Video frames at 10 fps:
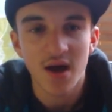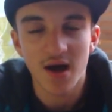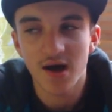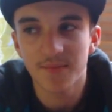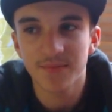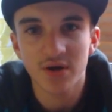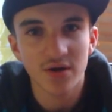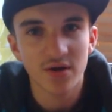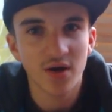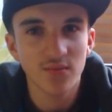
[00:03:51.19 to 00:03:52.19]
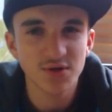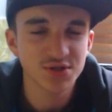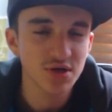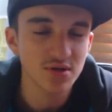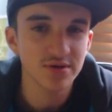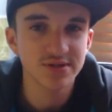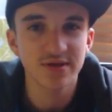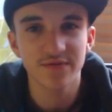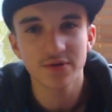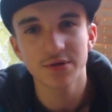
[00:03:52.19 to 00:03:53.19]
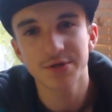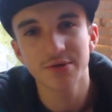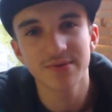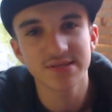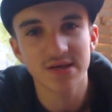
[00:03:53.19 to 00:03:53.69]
Um, I watched lots of different YouTubers,